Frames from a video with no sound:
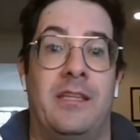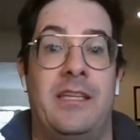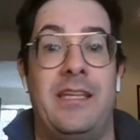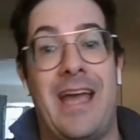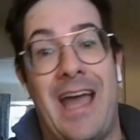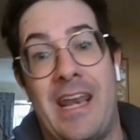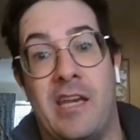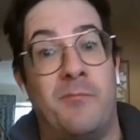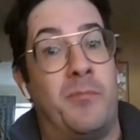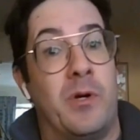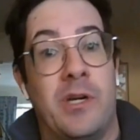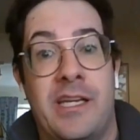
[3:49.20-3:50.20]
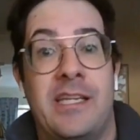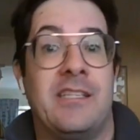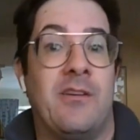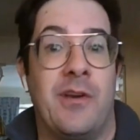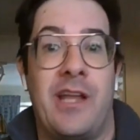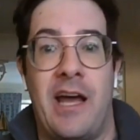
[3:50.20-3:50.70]
He added Berge
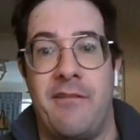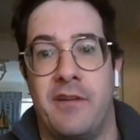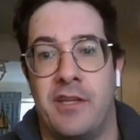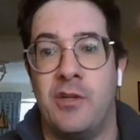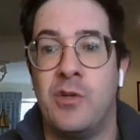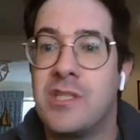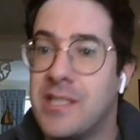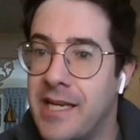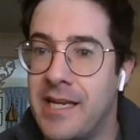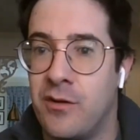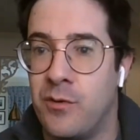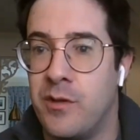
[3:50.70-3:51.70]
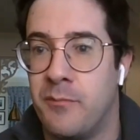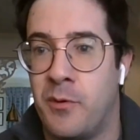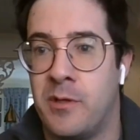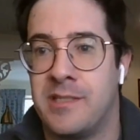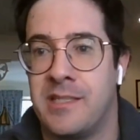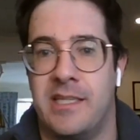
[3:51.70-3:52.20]
is going to have a huge say in who the
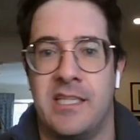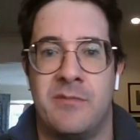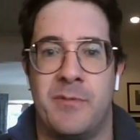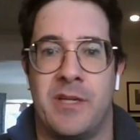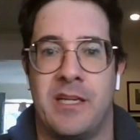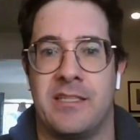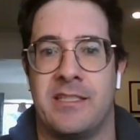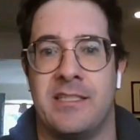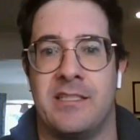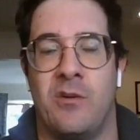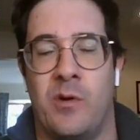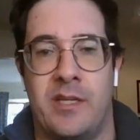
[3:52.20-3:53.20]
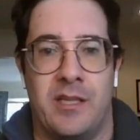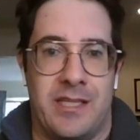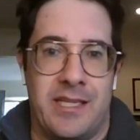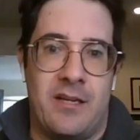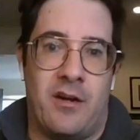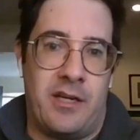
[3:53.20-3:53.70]
person is because he's going to
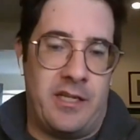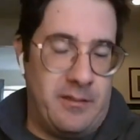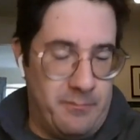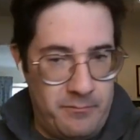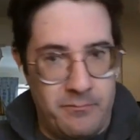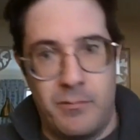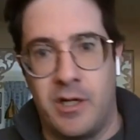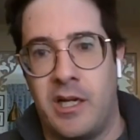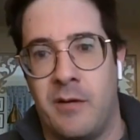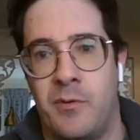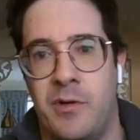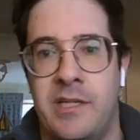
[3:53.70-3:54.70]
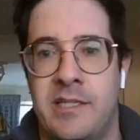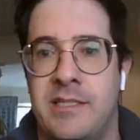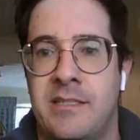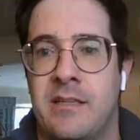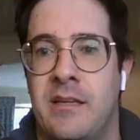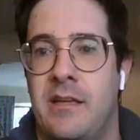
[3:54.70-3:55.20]
lean on him, Montgomery
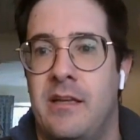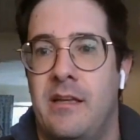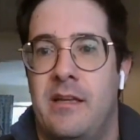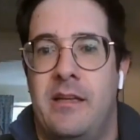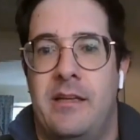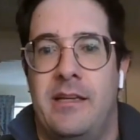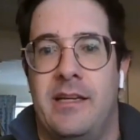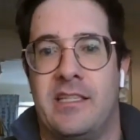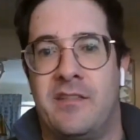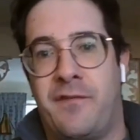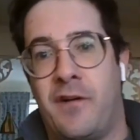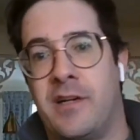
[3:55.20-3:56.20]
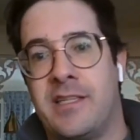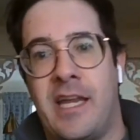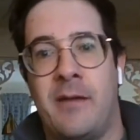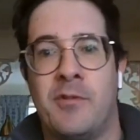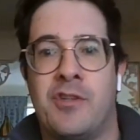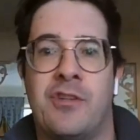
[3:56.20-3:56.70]
is. As far as
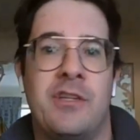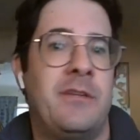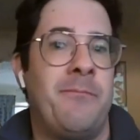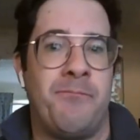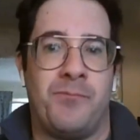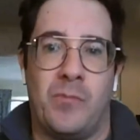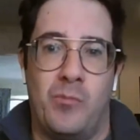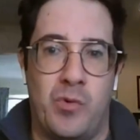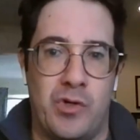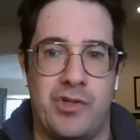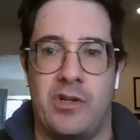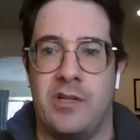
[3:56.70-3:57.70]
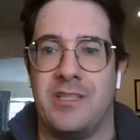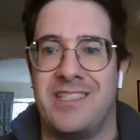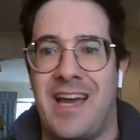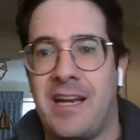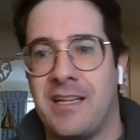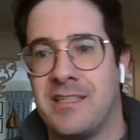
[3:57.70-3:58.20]
chemistry, Bergeron,
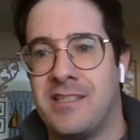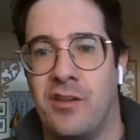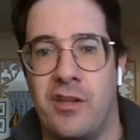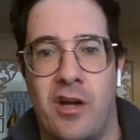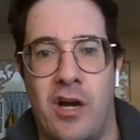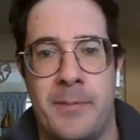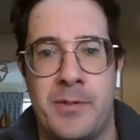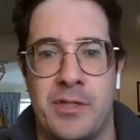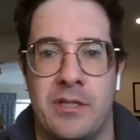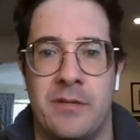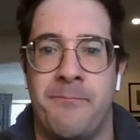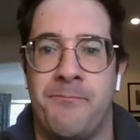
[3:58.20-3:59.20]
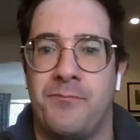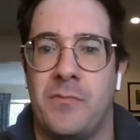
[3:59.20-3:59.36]
Zacha still an option.